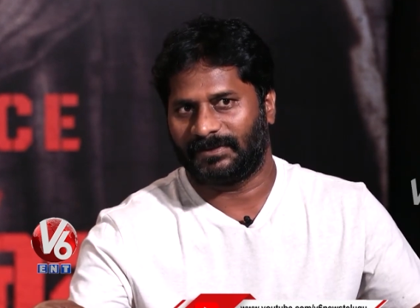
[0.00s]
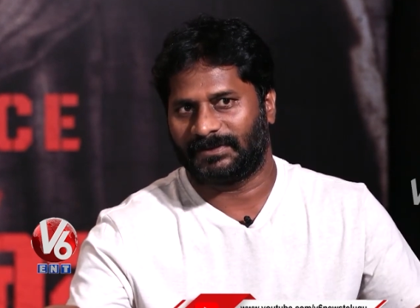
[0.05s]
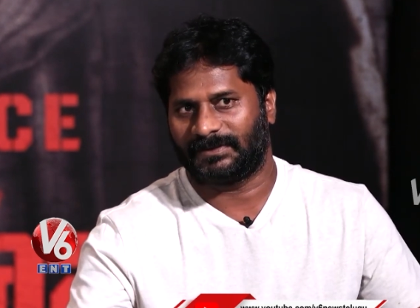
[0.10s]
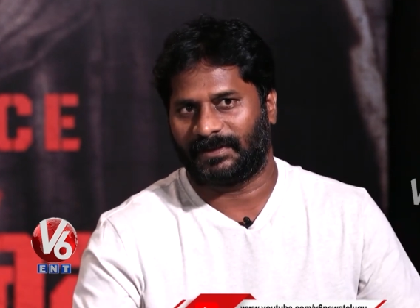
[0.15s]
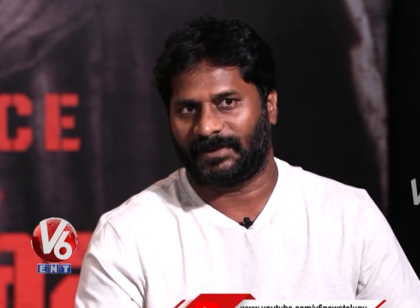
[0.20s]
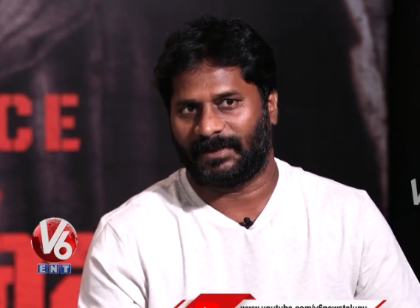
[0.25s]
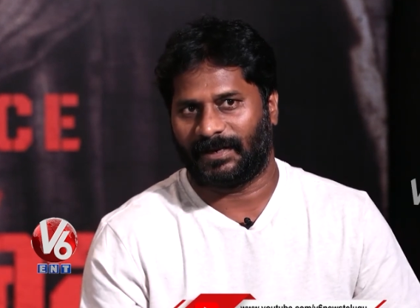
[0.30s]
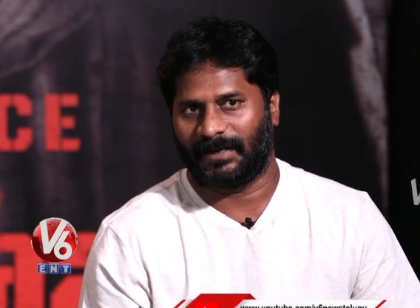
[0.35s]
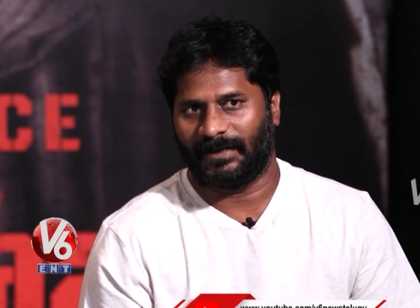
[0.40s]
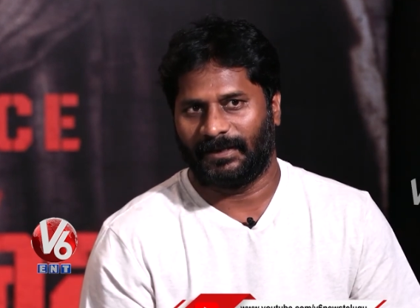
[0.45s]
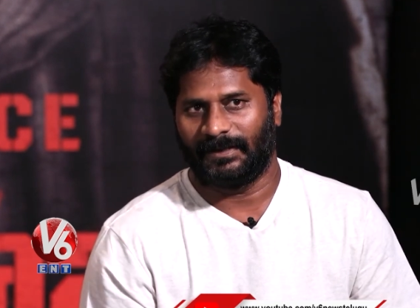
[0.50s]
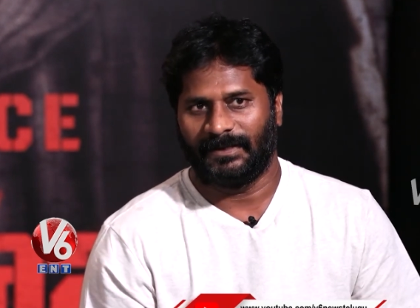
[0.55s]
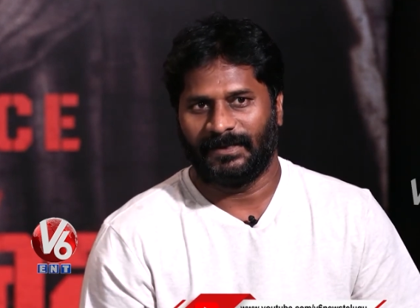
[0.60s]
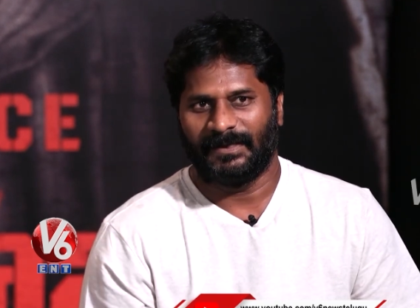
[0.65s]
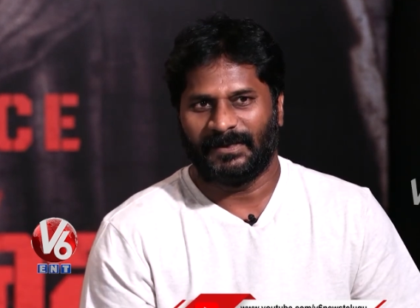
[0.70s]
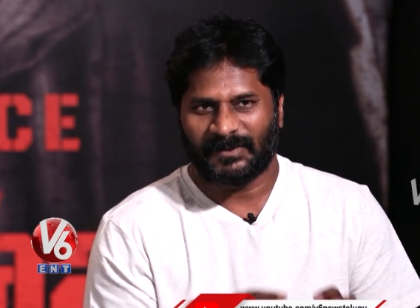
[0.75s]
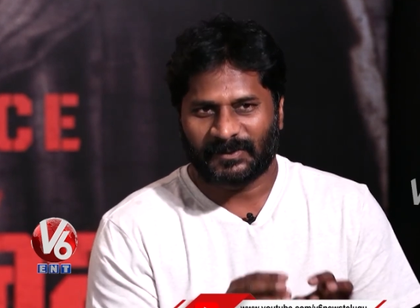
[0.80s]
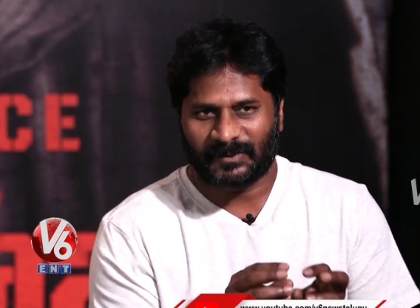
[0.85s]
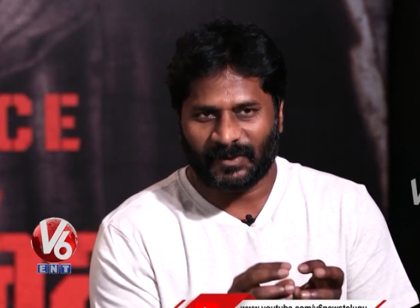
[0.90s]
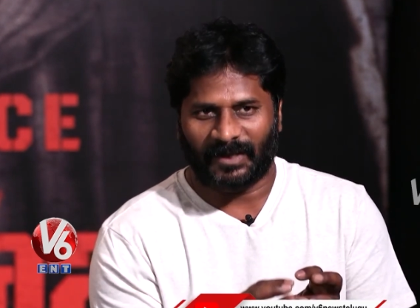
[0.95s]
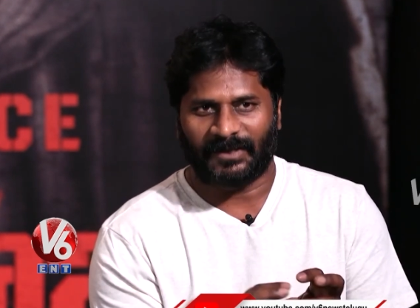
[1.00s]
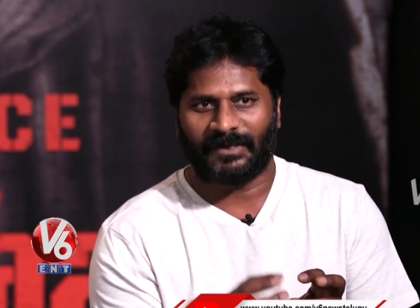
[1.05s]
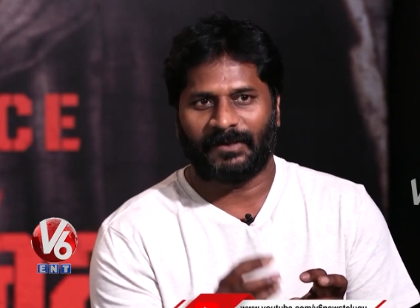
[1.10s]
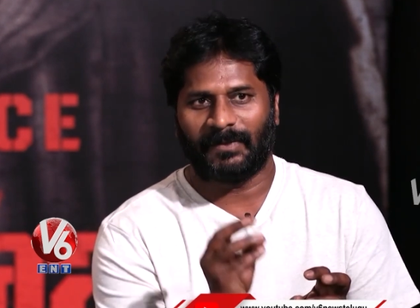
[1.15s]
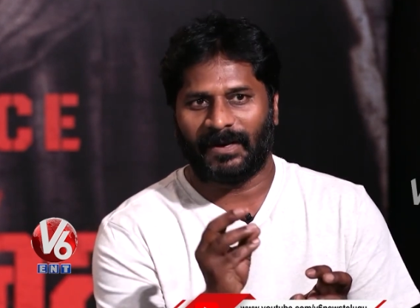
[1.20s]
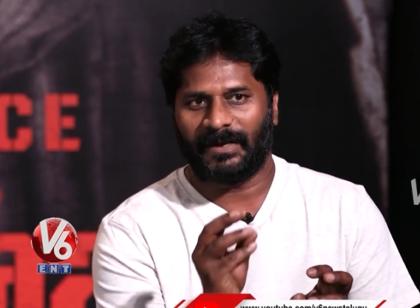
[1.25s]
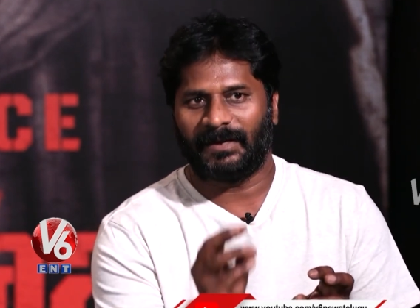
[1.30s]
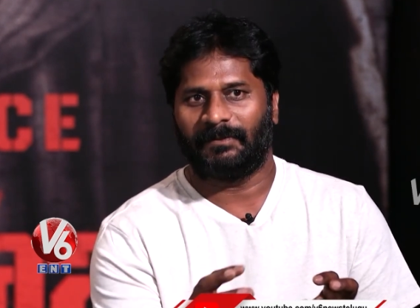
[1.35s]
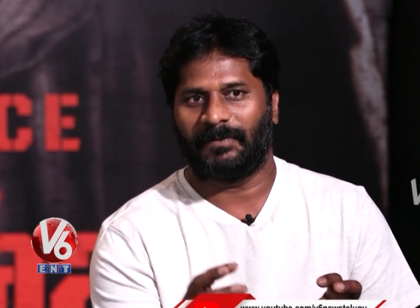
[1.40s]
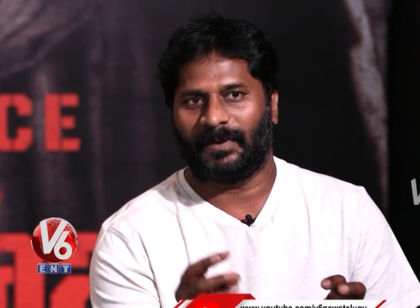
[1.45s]
So
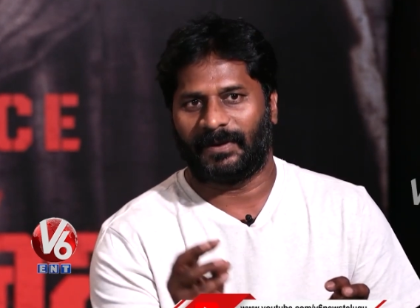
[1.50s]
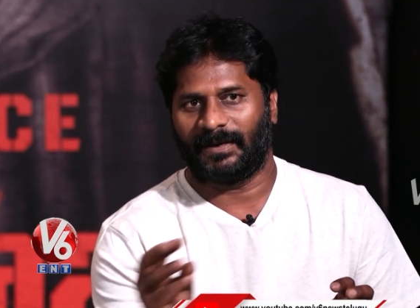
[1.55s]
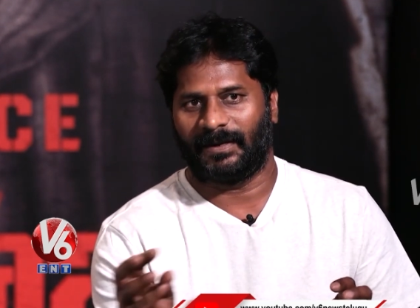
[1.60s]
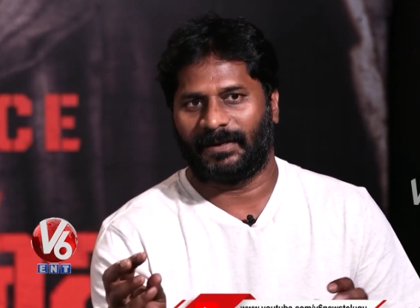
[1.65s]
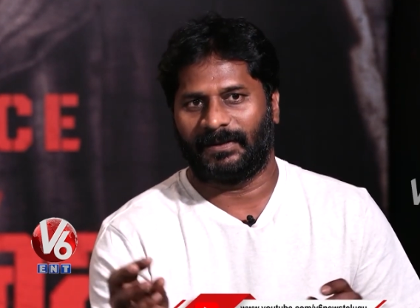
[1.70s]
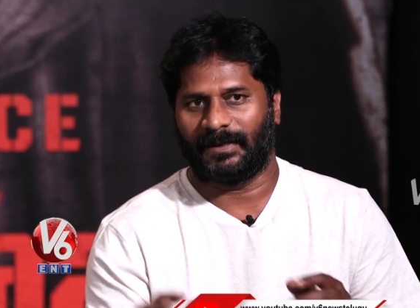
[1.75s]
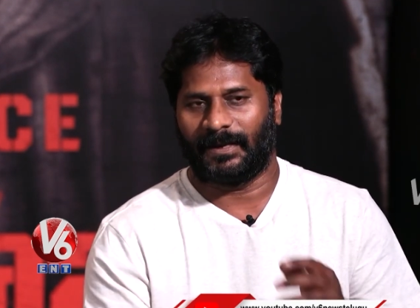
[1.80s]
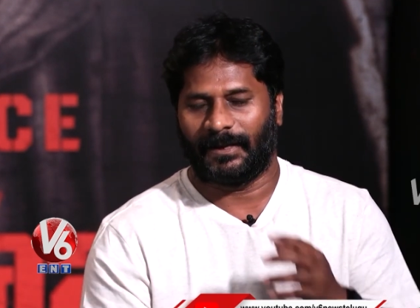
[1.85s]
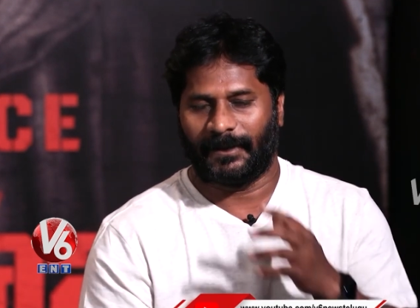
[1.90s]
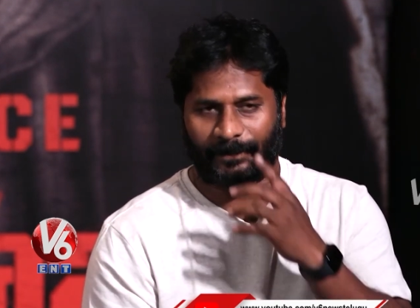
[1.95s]
Andamari Panada,